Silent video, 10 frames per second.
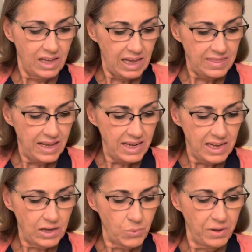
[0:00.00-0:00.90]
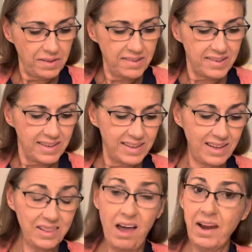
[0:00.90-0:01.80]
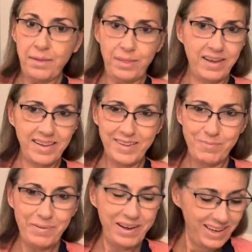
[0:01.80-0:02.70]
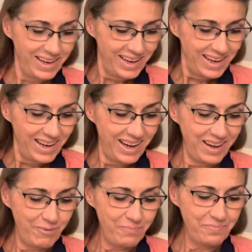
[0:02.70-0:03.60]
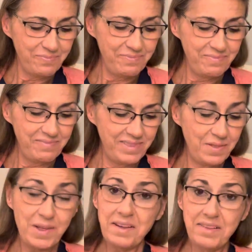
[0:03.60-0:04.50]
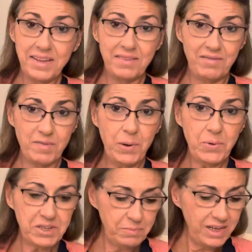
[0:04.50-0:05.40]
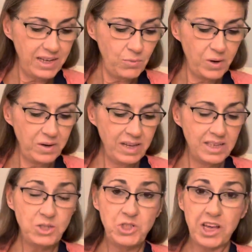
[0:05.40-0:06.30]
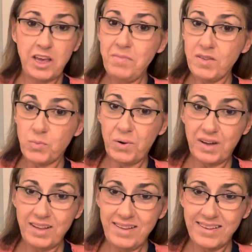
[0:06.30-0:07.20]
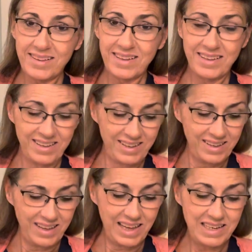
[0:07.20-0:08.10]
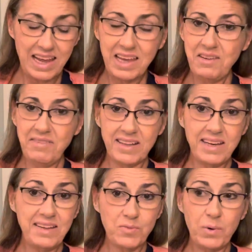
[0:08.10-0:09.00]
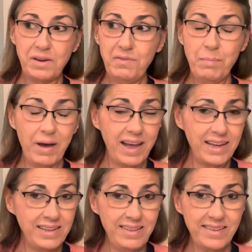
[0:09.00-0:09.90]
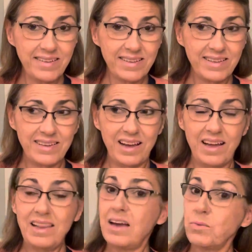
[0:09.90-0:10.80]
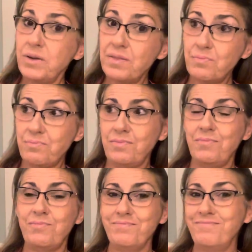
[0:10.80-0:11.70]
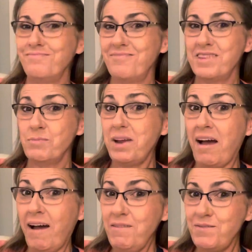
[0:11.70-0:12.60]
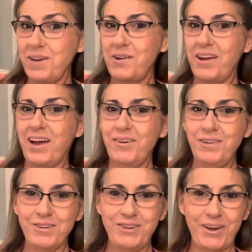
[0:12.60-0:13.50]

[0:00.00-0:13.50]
And that equals a lot of things, but the things that spoke to me were James Woods, and negative said he's one of the Bidens, along with someone I figured out, you